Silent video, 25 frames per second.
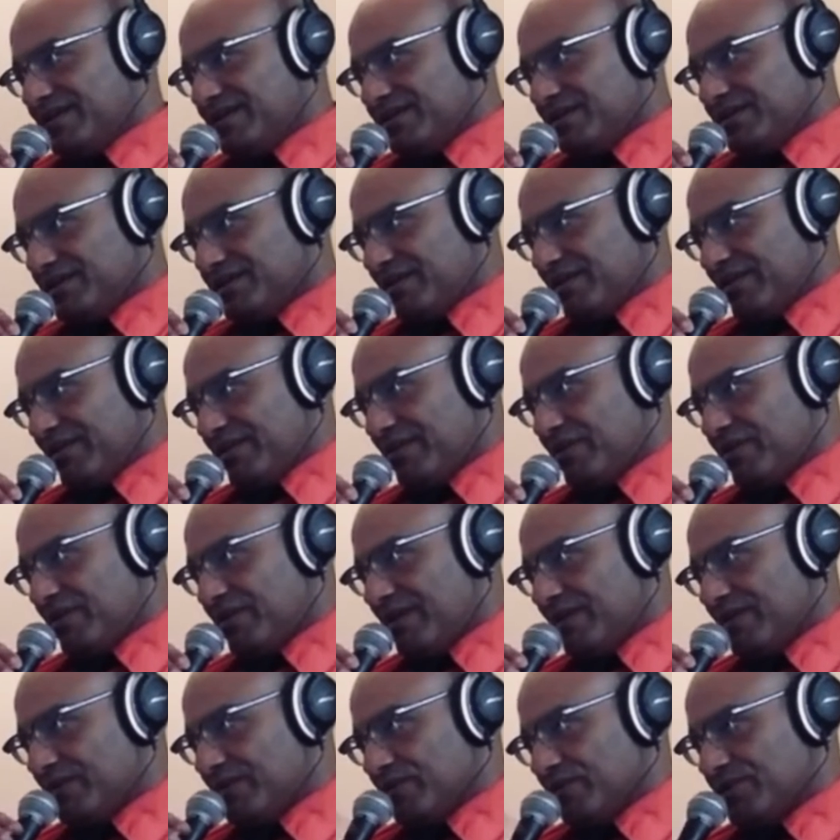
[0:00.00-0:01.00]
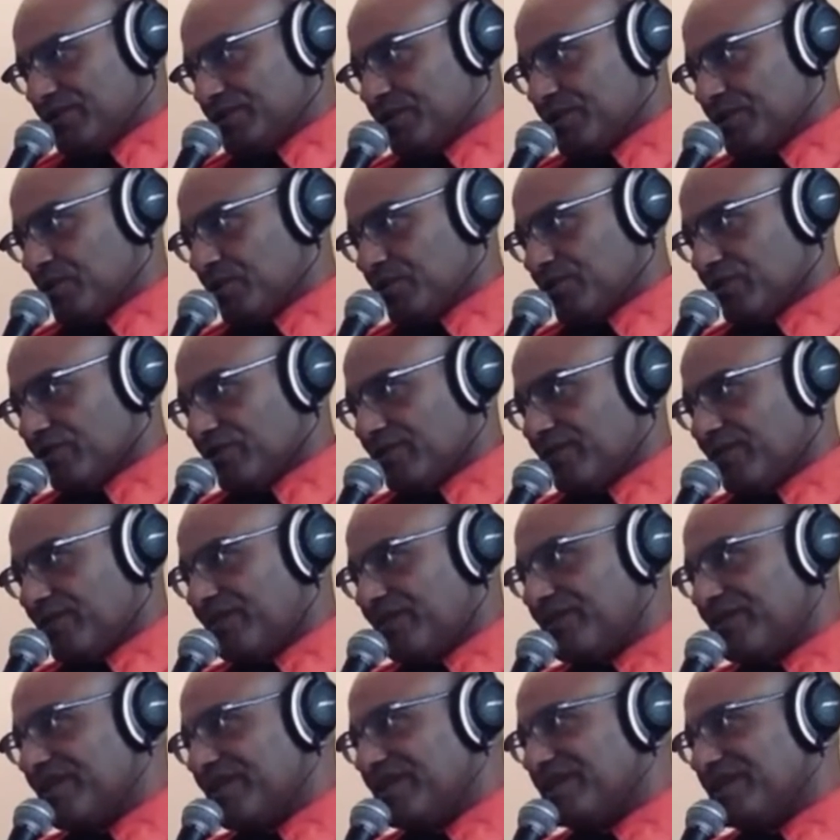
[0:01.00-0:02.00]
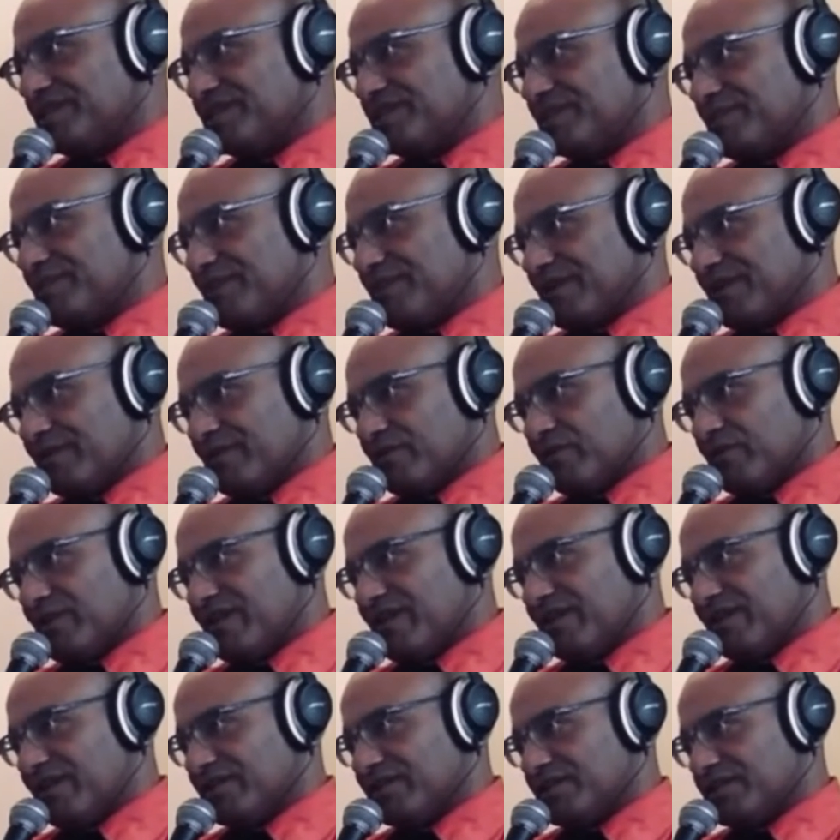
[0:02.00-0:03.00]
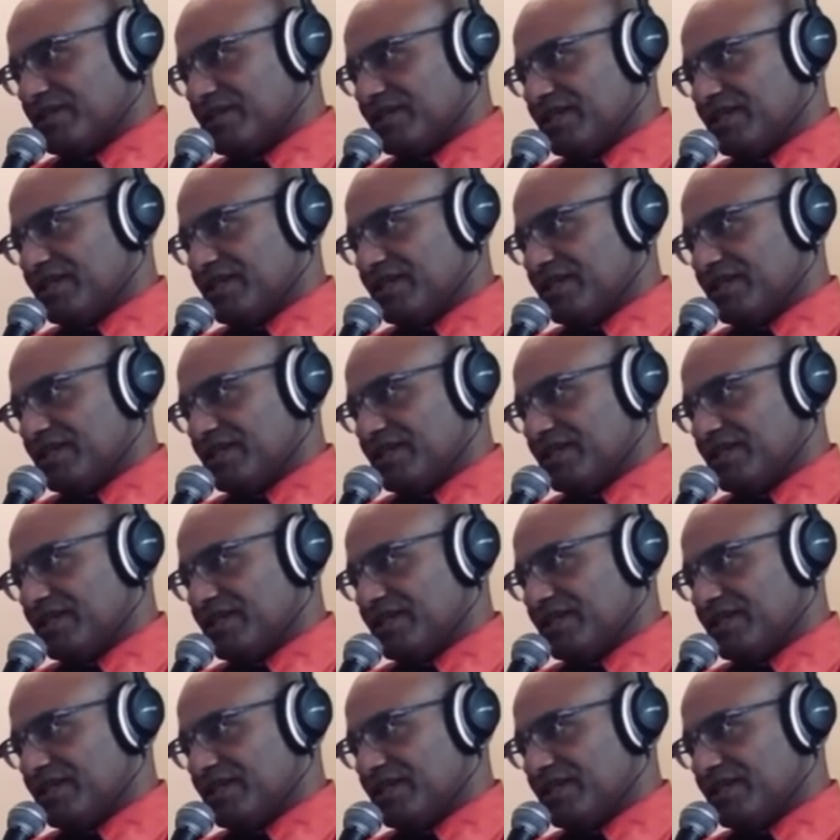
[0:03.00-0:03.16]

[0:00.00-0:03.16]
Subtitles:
Something grabbed Luke's shoulder and spun him around.